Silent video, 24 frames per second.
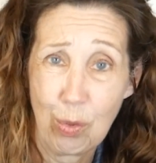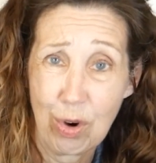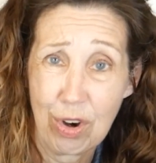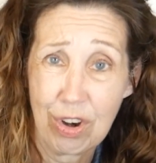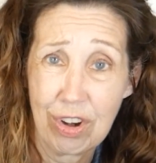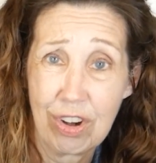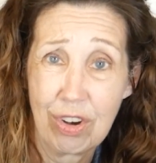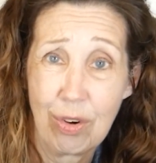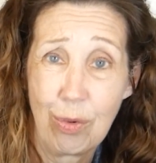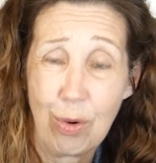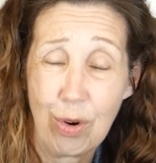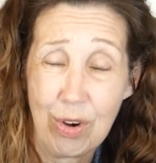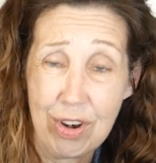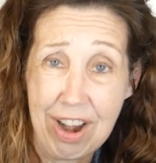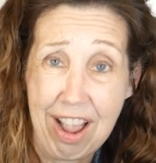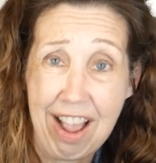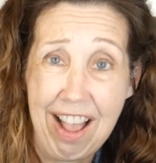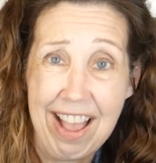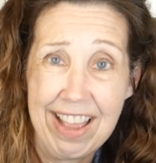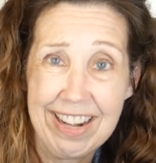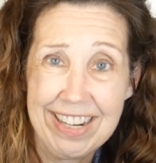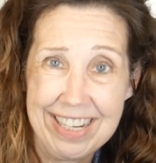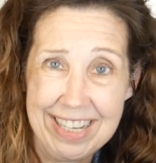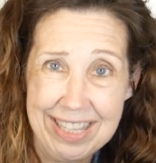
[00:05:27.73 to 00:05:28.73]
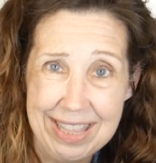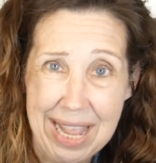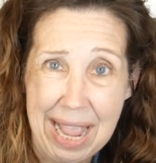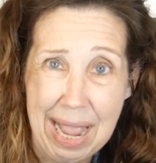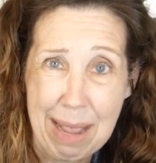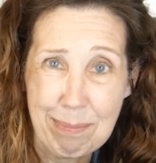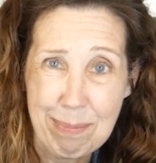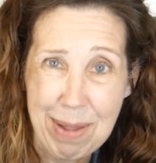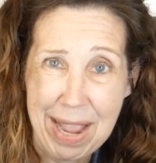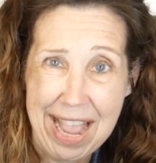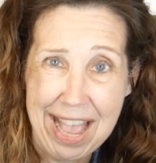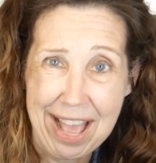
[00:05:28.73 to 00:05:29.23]
would work or not in
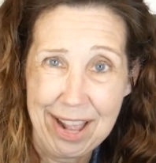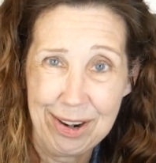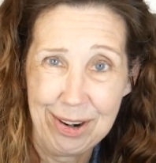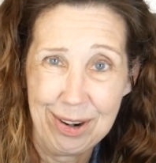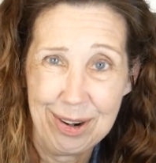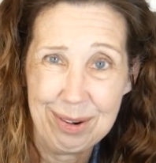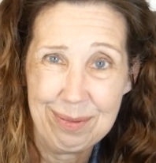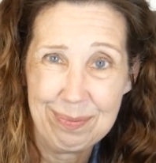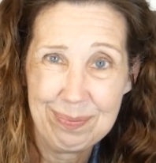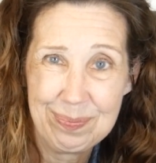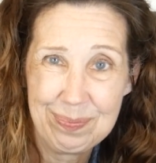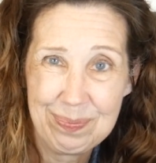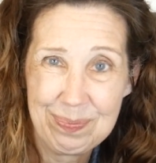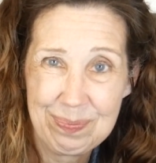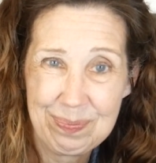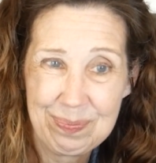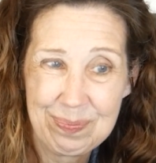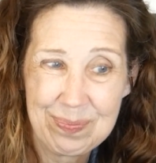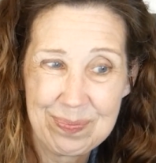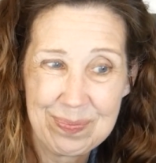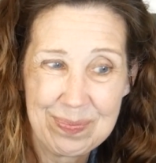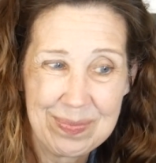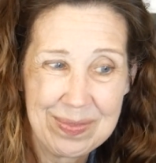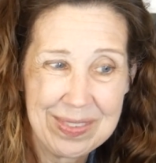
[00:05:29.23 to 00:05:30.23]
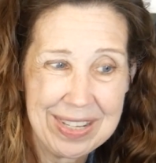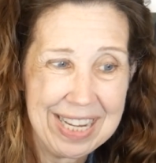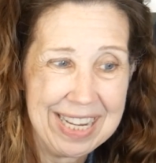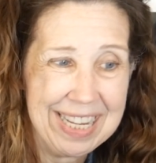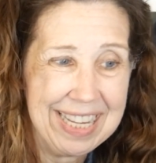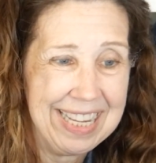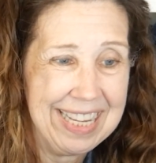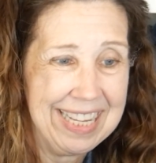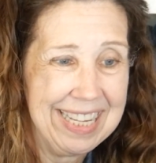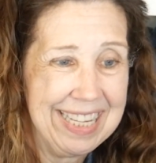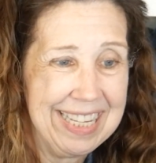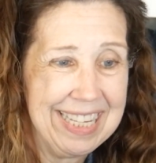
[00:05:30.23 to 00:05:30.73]
that pattern.
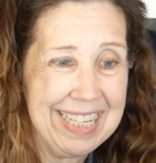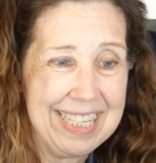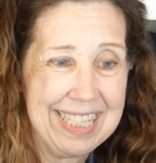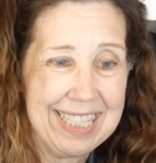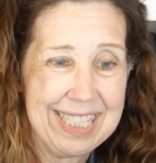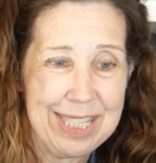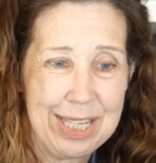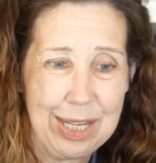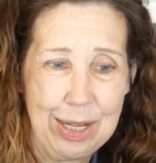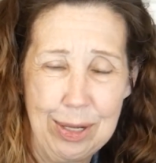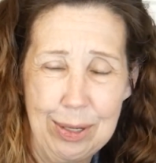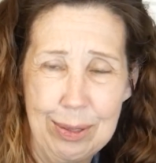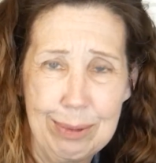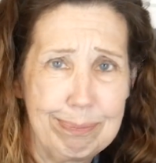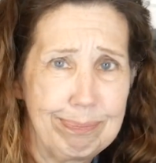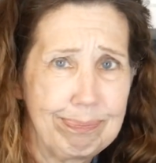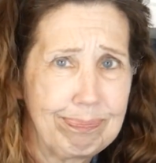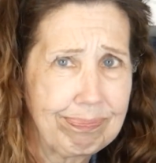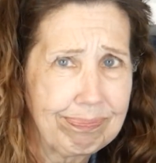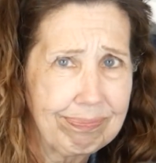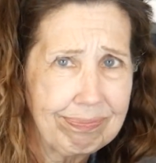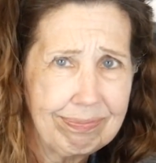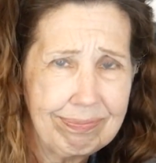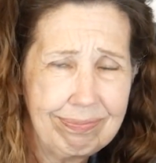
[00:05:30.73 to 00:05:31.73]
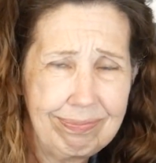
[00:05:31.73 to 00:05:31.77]
So